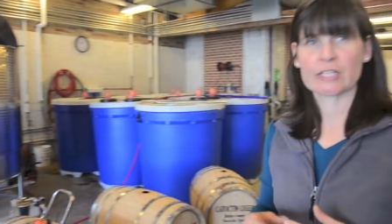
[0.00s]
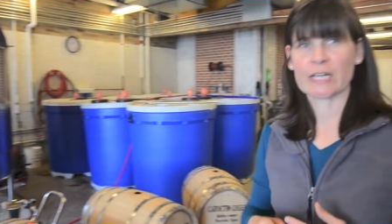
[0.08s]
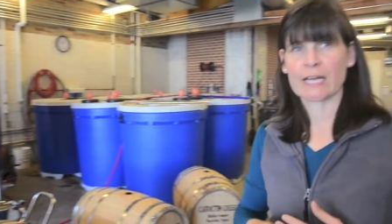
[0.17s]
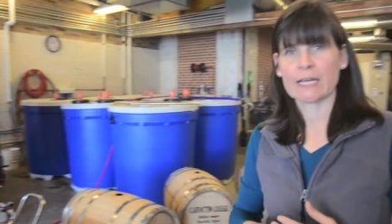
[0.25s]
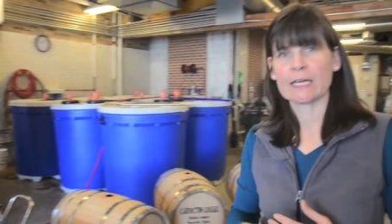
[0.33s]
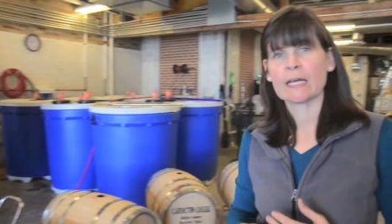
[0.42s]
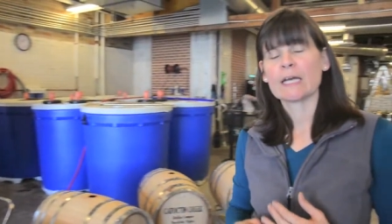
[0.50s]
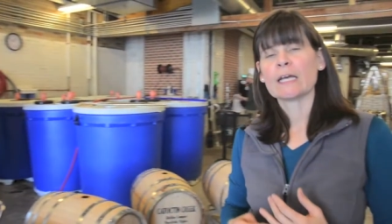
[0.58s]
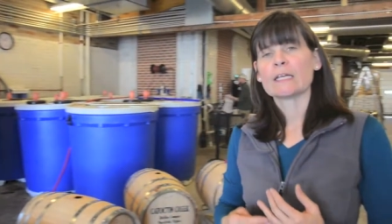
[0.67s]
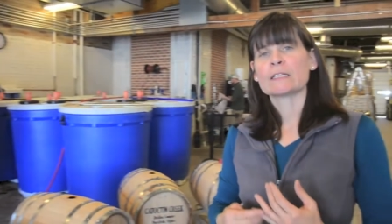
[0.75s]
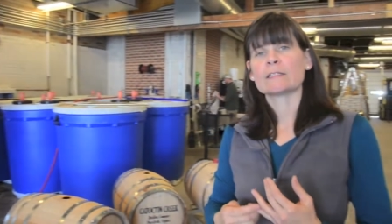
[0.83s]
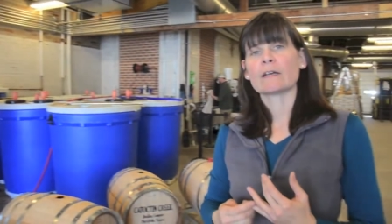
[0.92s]
tank.
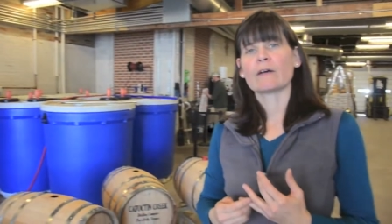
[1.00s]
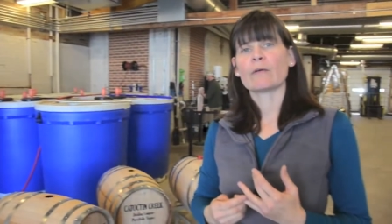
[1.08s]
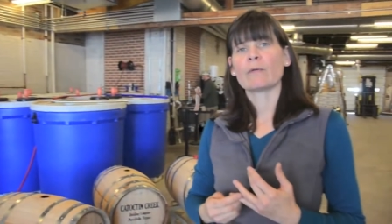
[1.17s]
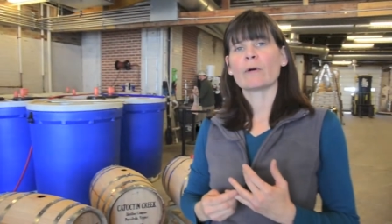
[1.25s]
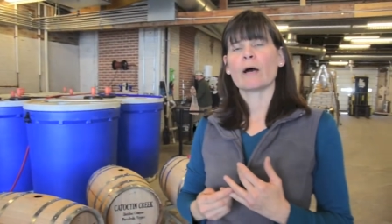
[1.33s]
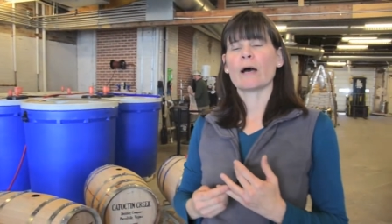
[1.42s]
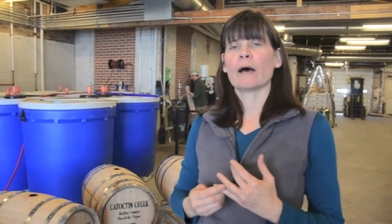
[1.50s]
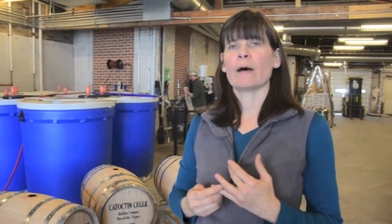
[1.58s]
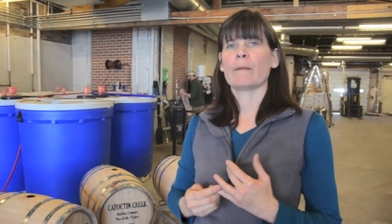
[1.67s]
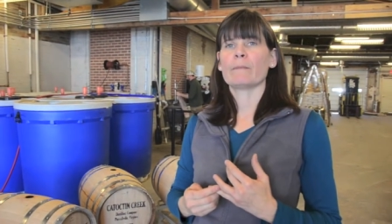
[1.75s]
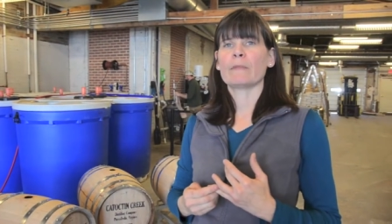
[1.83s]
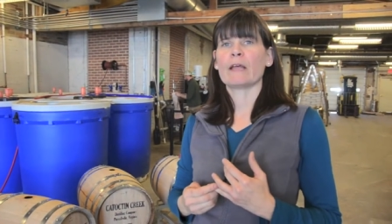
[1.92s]
So
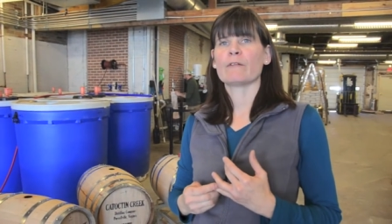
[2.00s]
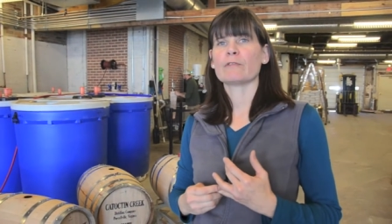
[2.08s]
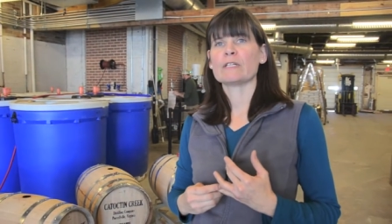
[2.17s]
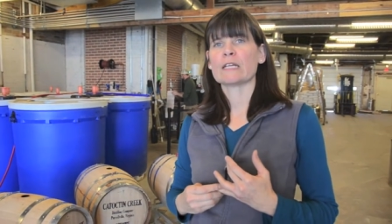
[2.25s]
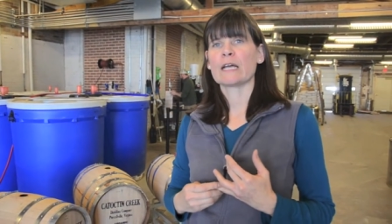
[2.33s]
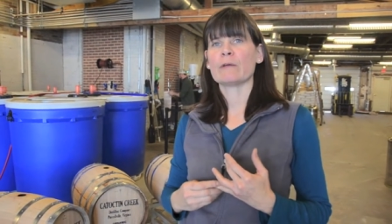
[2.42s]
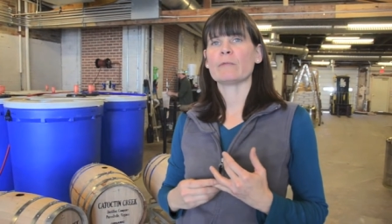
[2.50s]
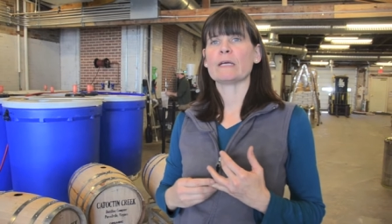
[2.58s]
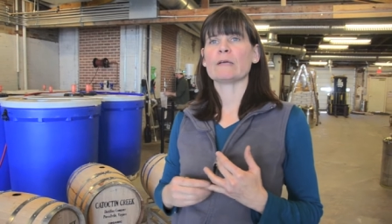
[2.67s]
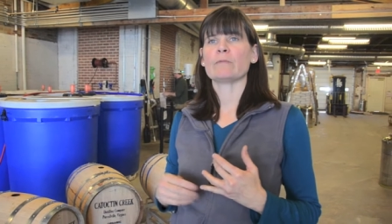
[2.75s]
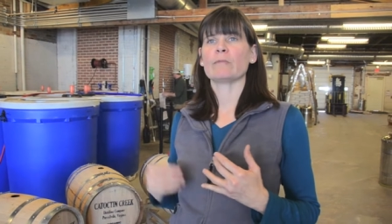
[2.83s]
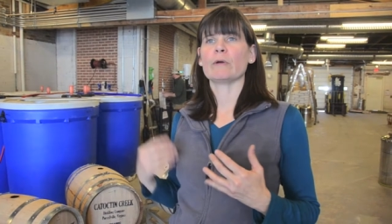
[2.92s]
every
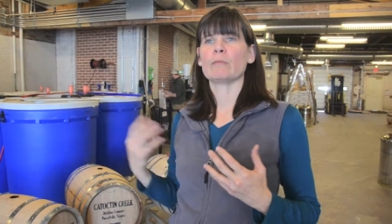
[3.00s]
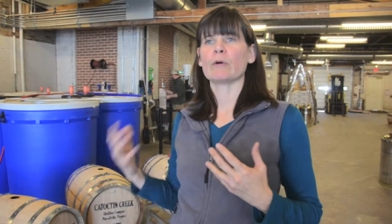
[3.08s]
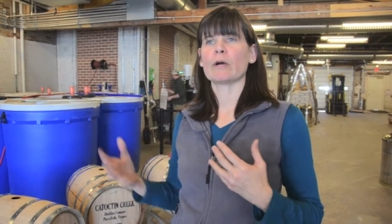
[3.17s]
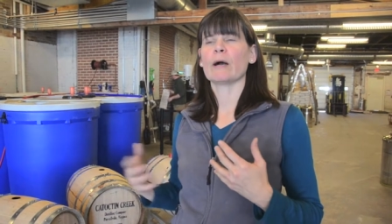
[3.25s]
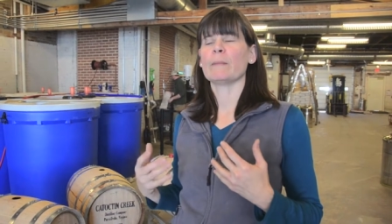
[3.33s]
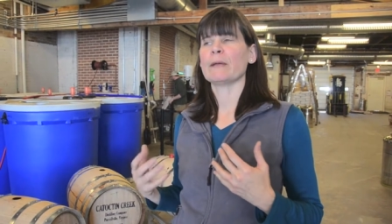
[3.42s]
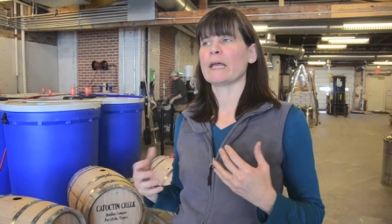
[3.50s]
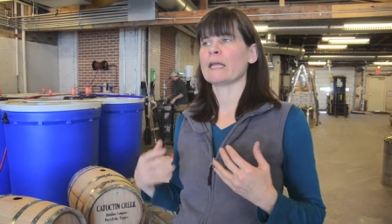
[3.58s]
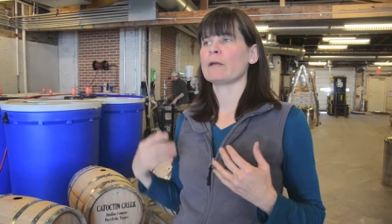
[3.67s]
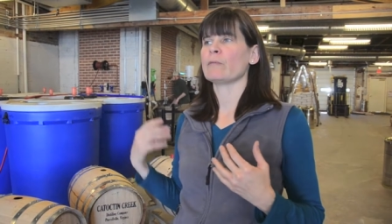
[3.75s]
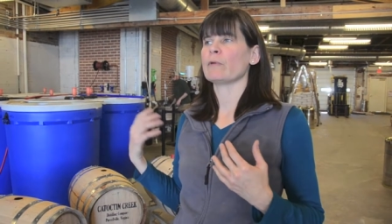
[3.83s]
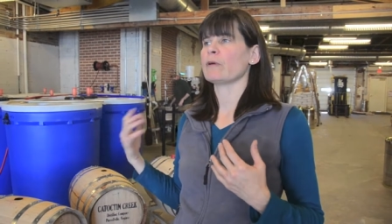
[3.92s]
day we will come
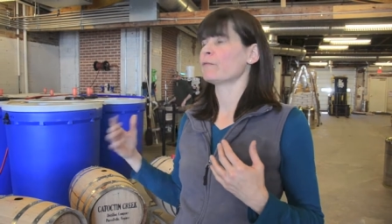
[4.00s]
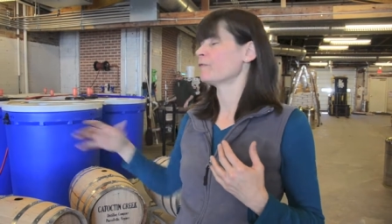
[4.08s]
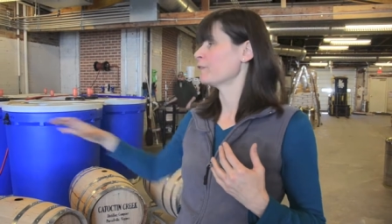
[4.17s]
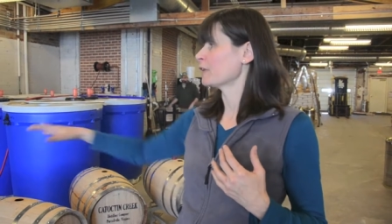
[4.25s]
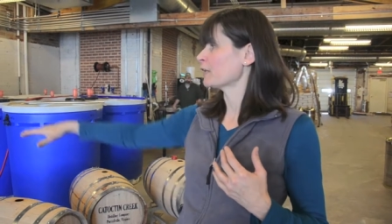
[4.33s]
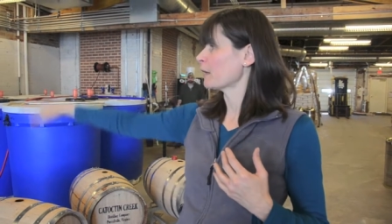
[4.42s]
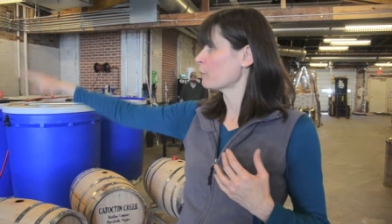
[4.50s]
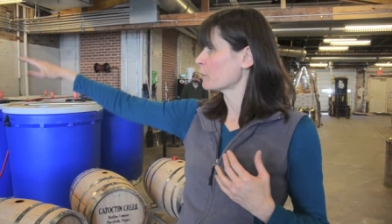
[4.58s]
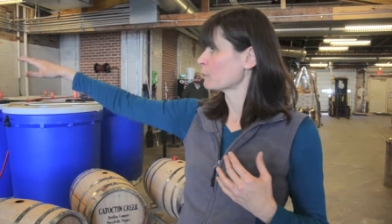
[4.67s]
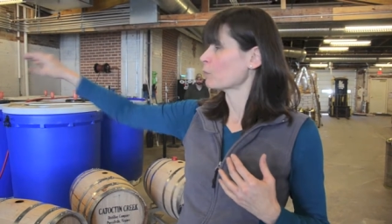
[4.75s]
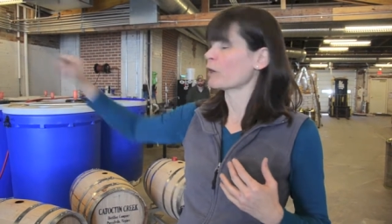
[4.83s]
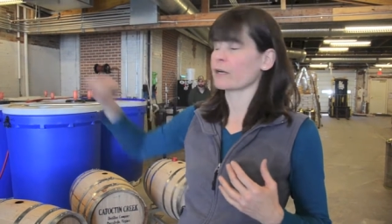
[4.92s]
in, we'll fill that
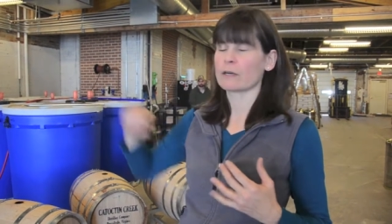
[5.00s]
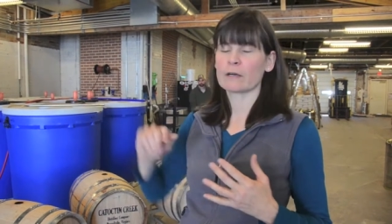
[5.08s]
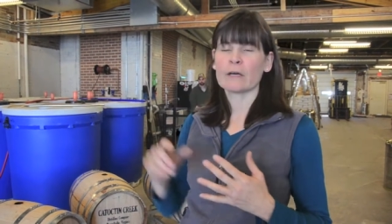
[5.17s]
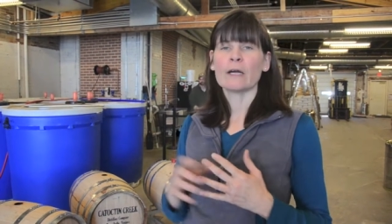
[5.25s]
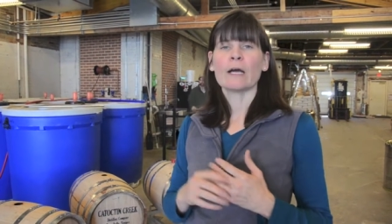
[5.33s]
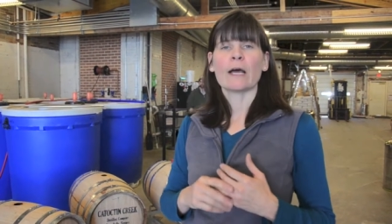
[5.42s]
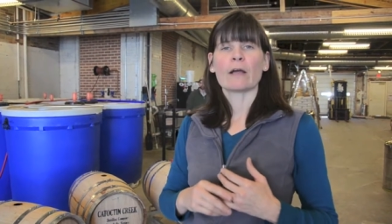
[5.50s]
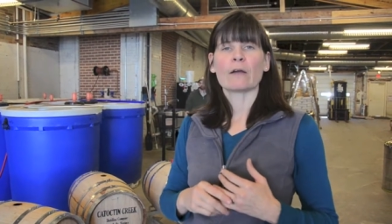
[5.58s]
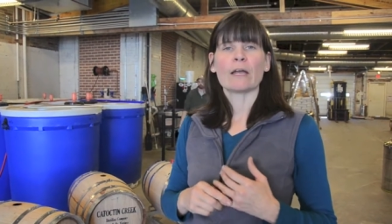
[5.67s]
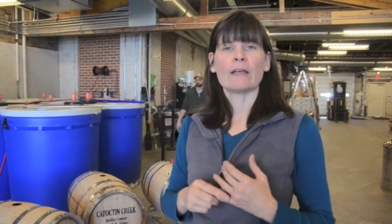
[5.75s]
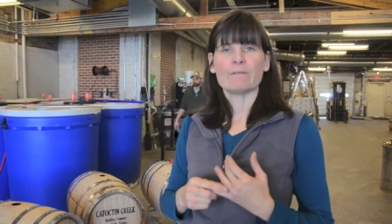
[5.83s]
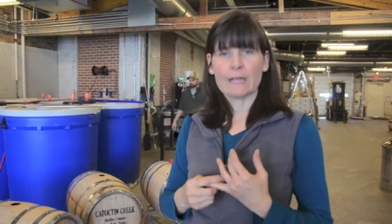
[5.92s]
with water,
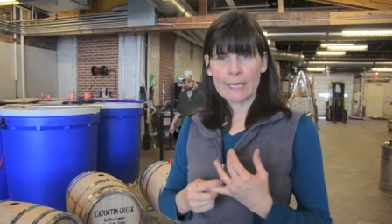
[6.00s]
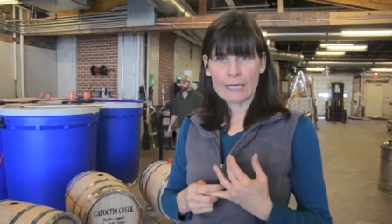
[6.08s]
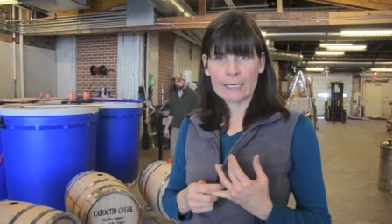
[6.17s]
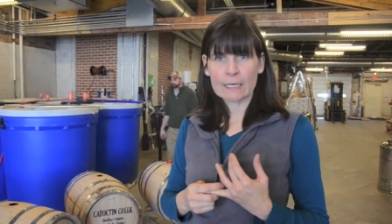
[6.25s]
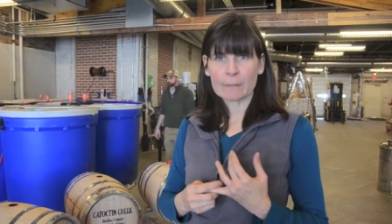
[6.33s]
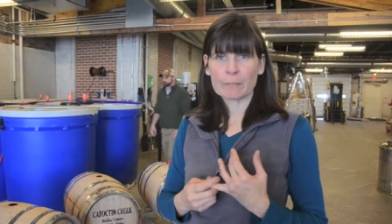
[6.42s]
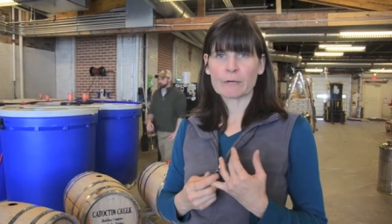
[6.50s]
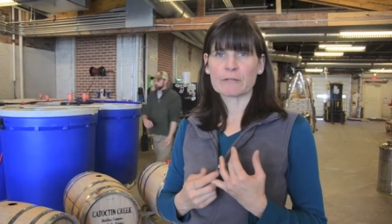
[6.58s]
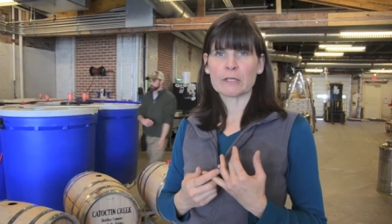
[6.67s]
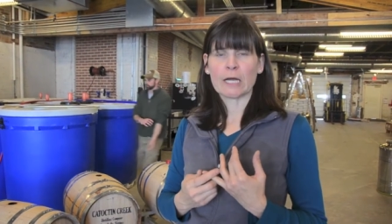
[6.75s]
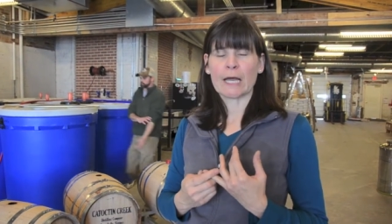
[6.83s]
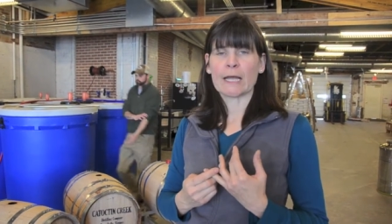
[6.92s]
heat it up
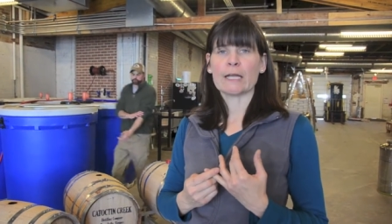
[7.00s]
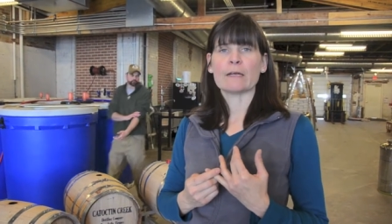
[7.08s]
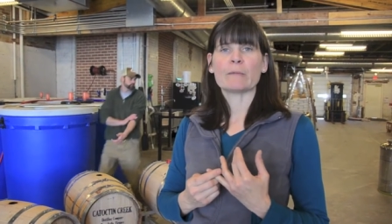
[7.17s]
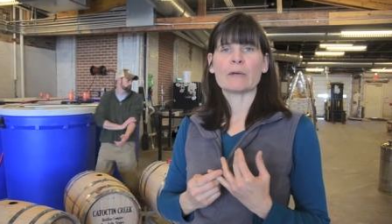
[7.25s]
overnight.